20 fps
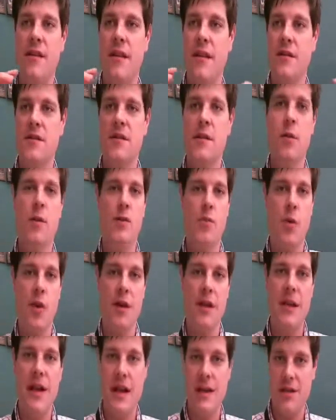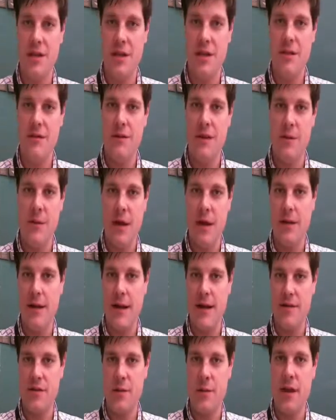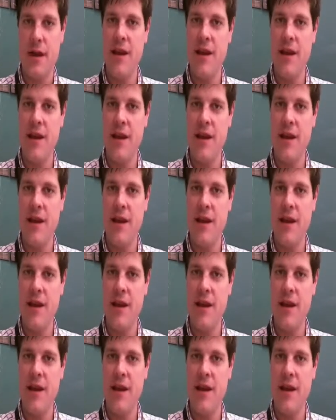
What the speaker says: They are so much more engaging in my classroom.